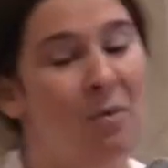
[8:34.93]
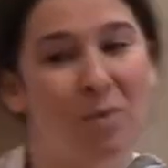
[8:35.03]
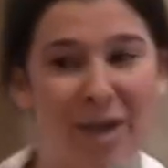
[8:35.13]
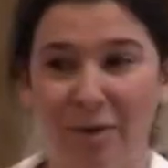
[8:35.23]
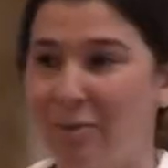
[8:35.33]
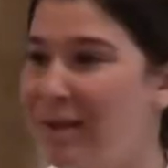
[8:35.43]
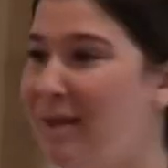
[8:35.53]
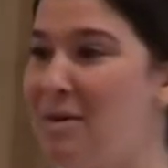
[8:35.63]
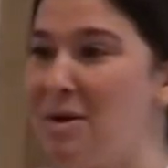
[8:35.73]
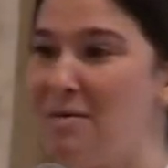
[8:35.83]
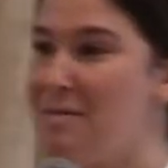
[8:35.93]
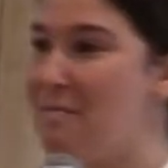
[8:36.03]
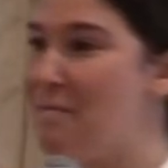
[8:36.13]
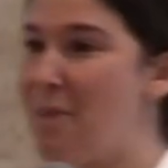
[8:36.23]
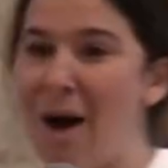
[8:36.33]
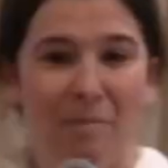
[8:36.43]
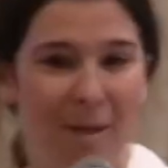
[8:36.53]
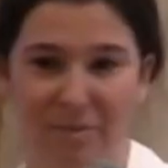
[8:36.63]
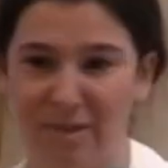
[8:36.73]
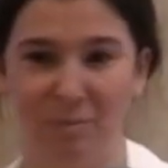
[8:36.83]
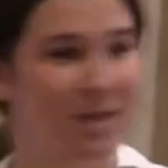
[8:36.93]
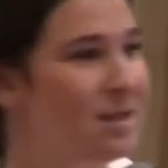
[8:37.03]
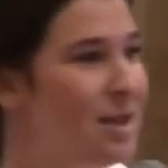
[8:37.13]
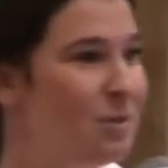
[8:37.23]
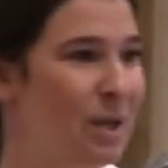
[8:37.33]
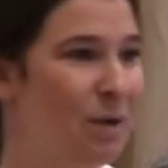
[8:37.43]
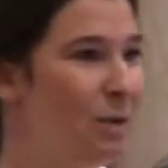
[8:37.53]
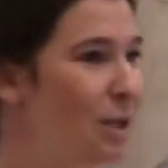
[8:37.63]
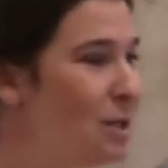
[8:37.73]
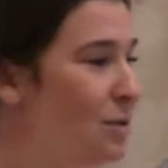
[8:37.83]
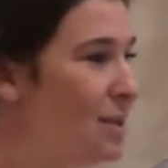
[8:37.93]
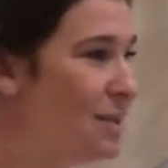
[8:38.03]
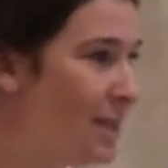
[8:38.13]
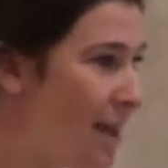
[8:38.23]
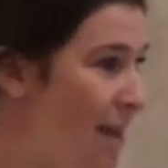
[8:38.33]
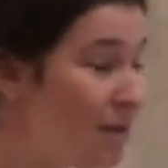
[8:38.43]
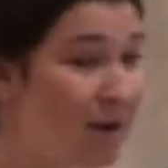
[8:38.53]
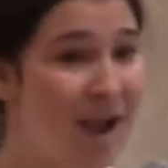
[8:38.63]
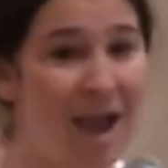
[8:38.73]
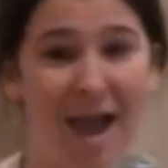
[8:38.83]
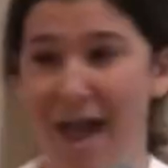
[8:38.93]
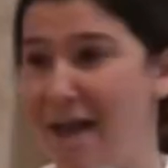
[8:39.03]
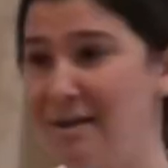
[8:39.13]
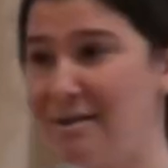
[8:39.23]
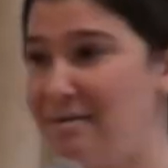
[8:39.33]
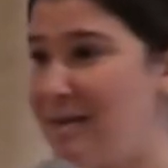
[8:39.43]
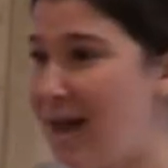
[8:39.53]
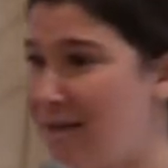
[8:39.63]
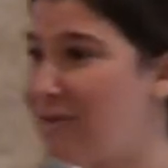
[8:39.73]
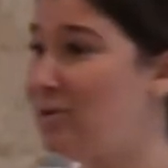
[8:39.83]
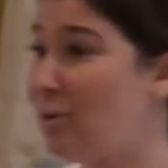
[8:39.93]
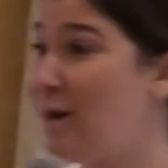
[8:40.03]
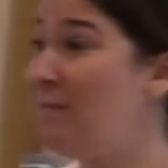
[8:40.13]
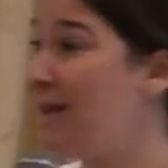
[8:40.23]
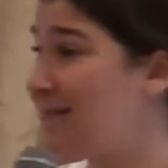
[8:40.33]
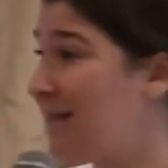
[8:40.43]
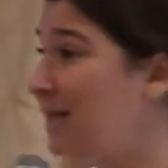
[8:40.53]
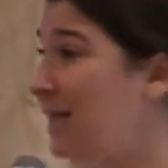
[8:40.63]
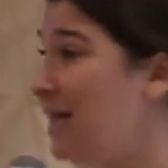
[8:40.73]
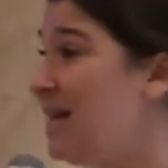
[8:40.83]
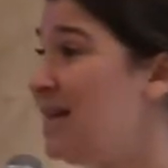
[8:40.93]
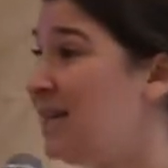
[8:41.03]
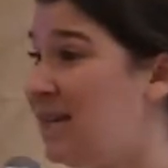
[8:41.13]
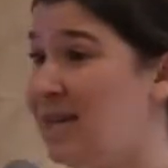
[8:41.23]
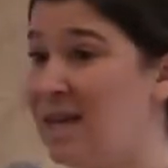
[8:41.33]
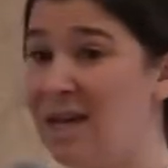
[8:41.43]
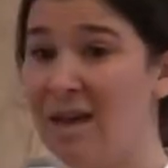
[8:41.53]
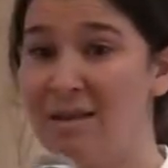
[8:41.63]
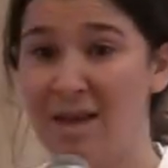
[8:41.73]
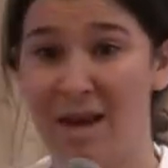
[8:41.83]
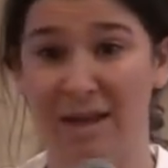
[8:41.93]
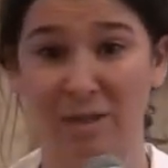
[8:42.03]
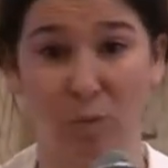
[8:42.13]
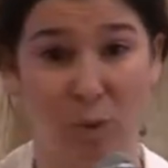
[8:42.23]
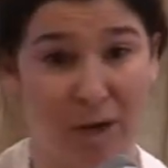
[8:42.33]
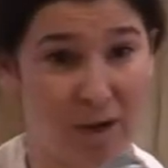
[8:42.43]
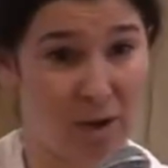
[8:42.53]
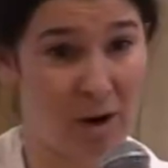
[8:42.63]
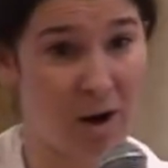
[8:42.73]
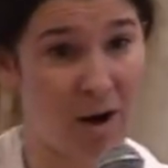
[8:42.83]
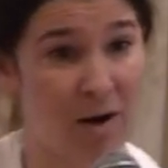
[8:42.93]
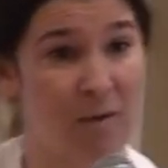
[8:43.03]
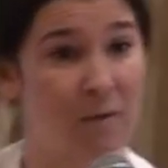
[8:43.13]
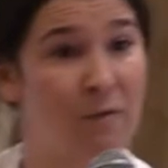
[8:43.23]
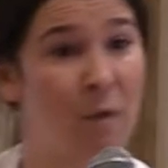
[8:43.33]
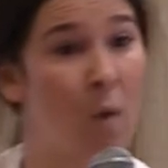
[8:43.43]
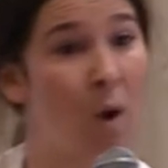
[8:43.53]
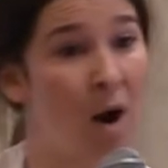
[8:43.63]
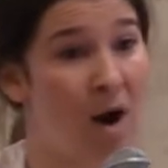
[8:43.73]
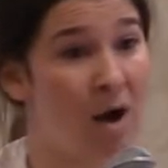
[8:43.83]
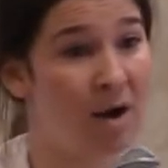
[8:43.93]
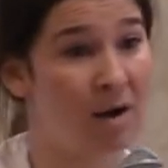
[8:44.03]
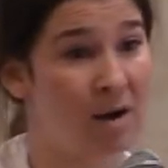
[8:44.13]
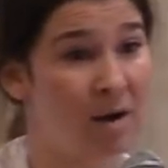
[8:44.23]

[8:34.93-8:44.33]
we could really pump up this business, we could really do this together. And end of the story, basically, he then exploited her for